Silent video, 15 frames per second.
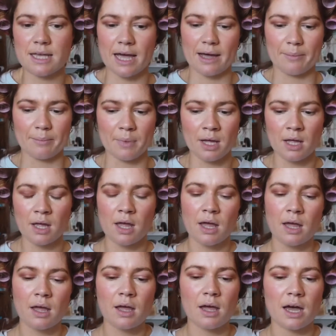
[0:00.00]

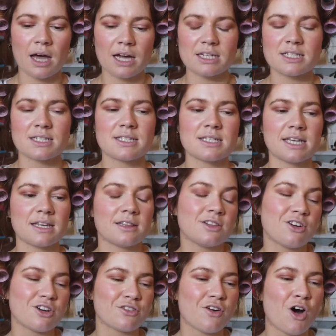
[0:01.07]
I just see a
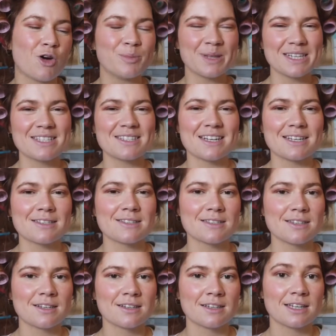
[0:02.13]
lot of
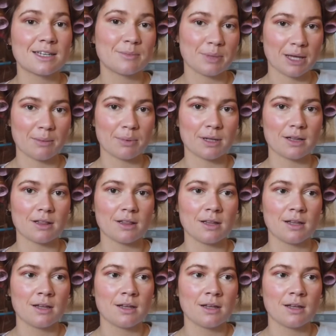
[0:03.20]
hopelessness in people,